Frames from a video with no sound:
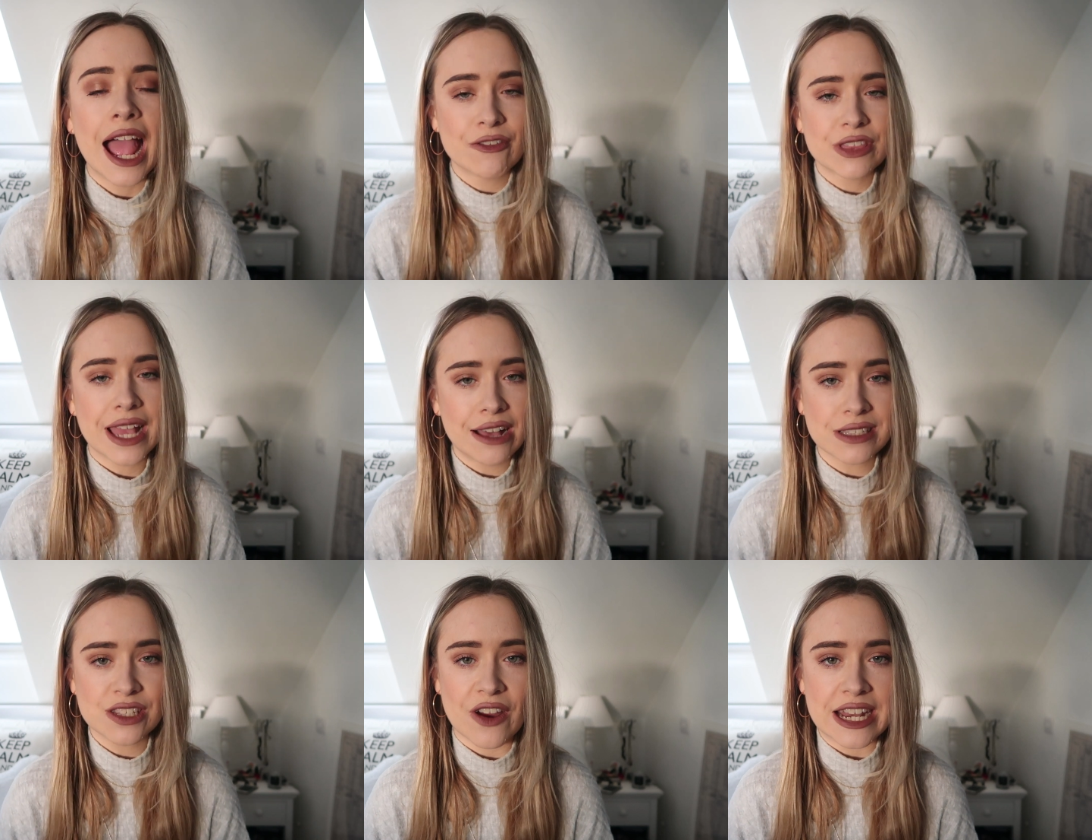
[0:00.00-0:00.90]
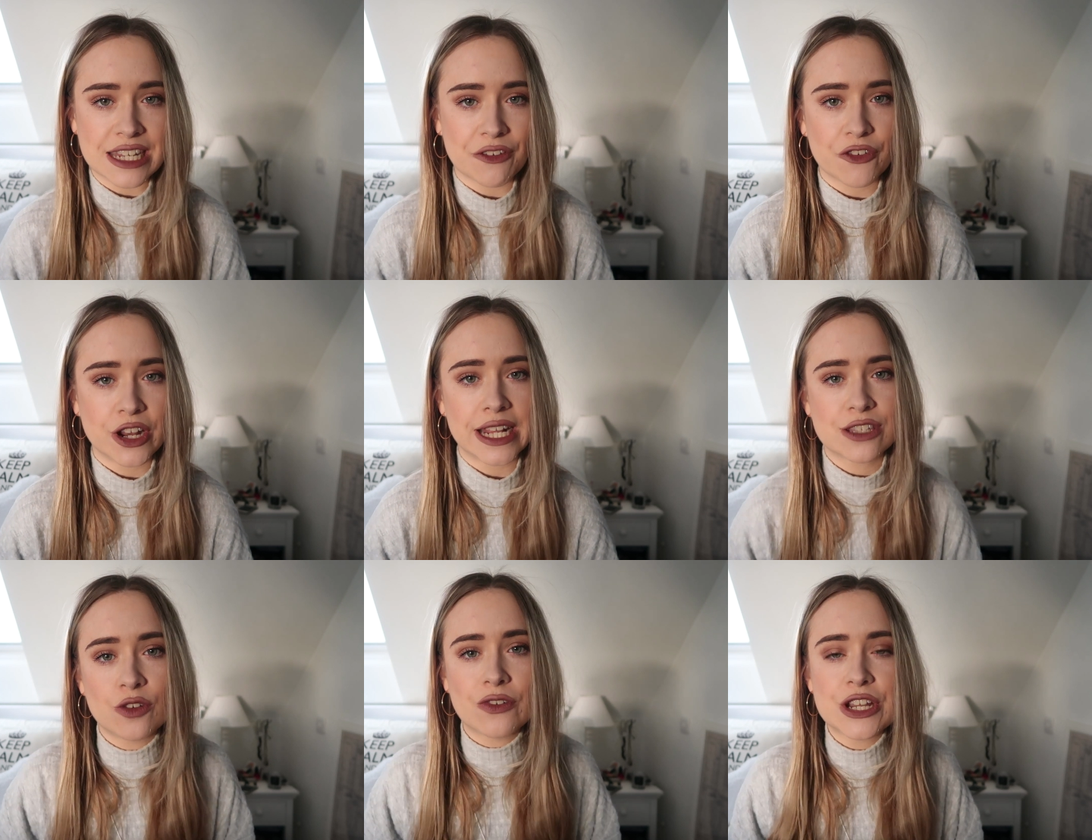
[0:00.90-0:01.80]
Everything else is very different.
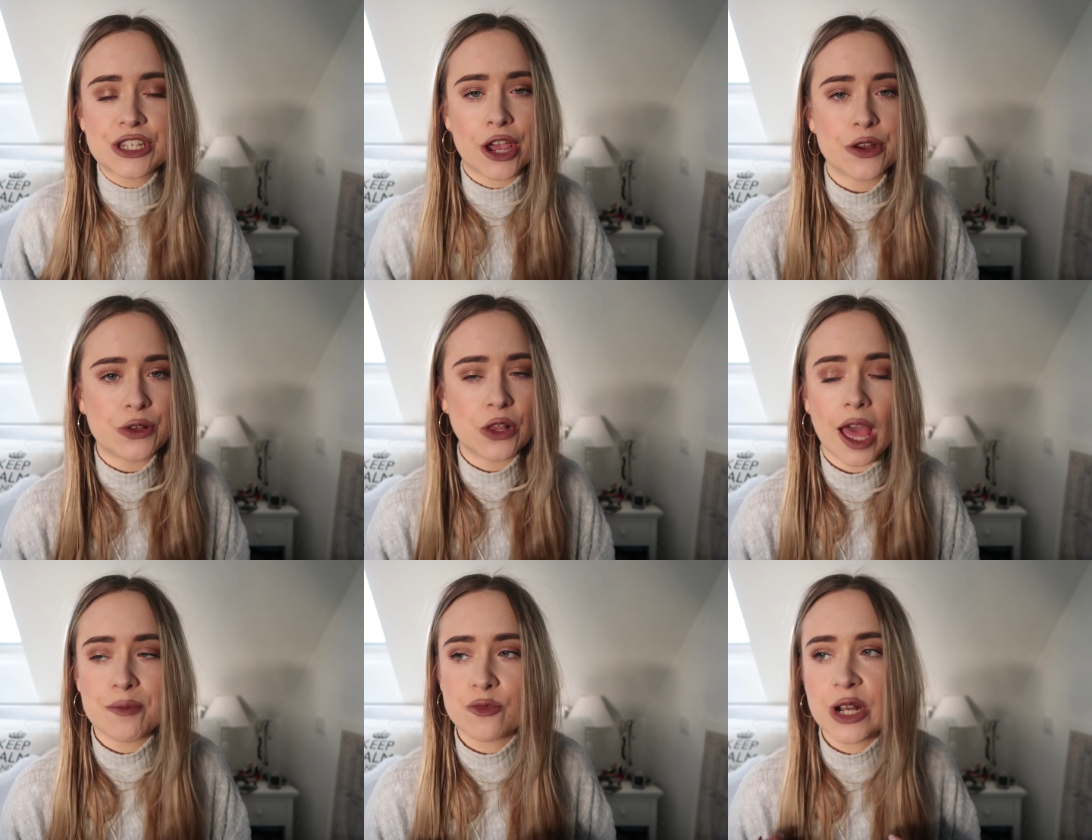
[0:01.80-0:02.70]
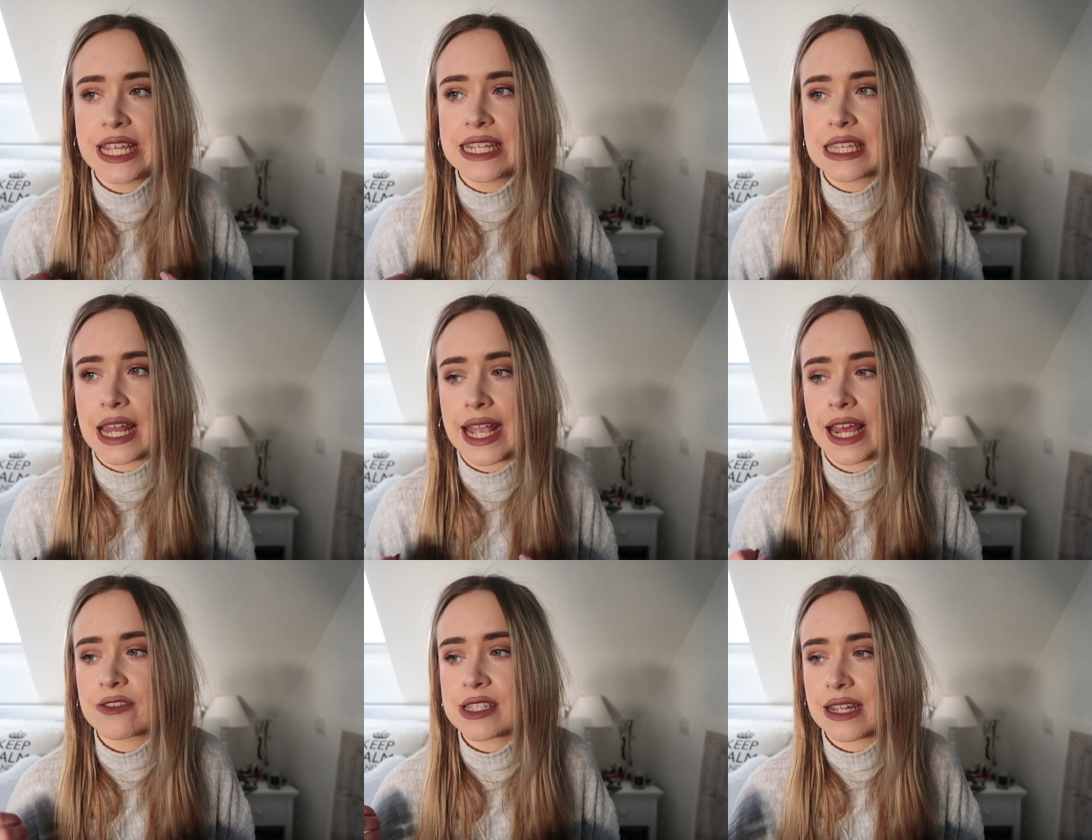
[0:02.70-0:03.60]
It's all very tonal. I'm really into like
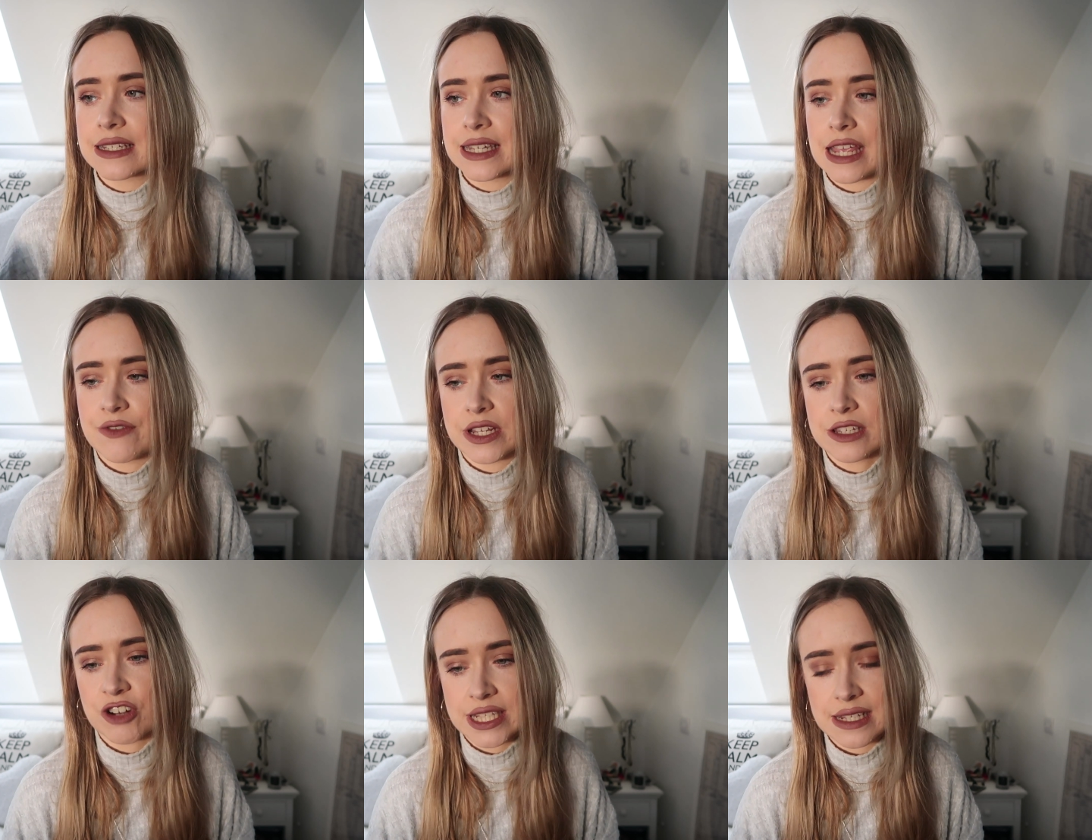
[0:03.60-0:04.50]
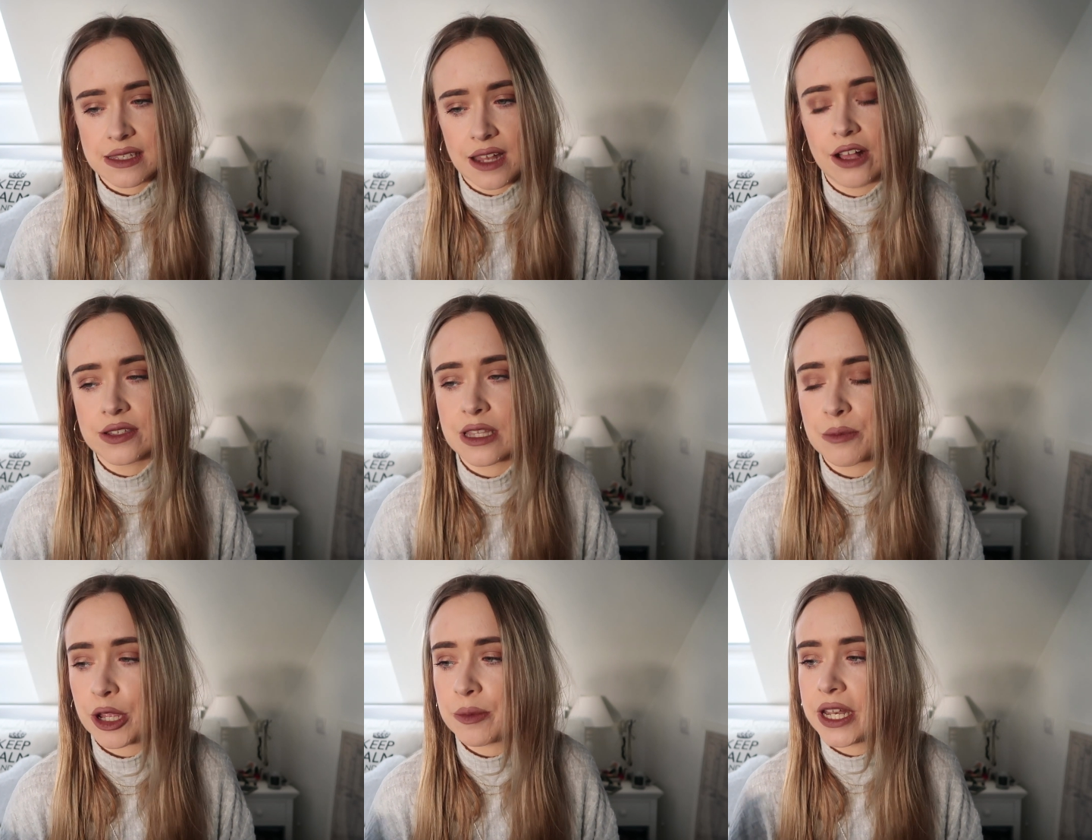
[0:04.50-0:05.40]
kind of Scandinavian dressing styles at
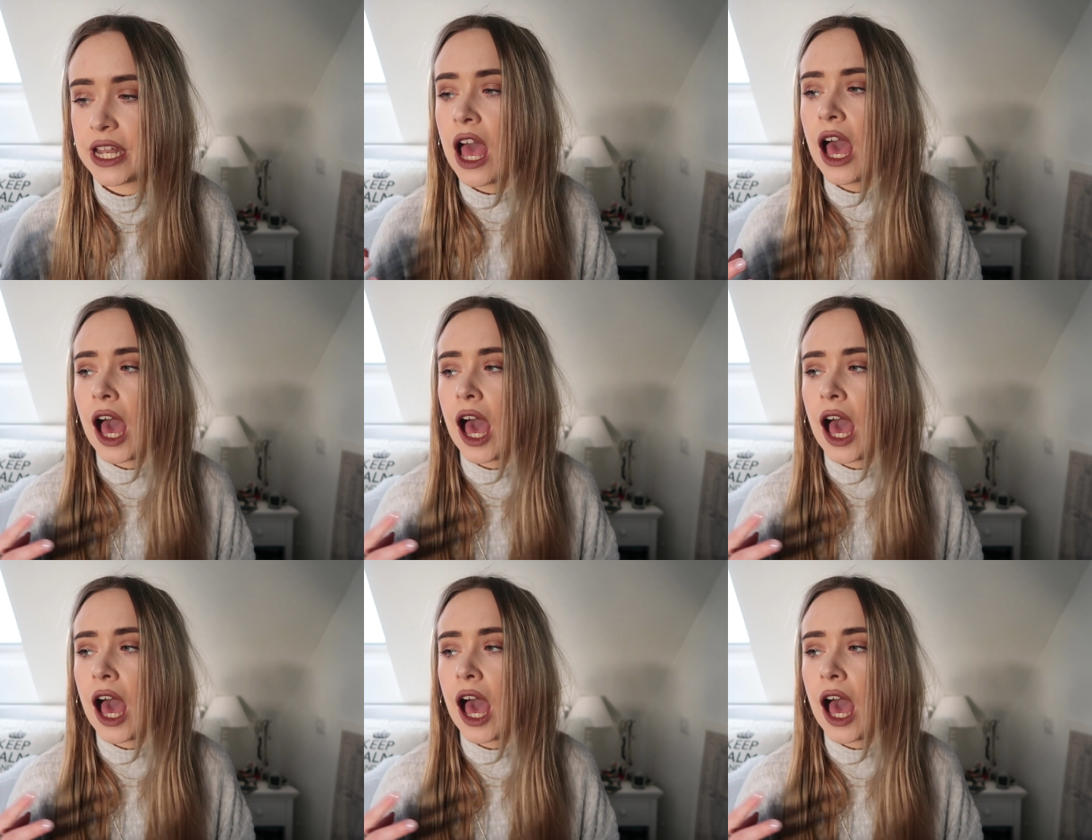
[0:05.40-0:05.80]
the moment.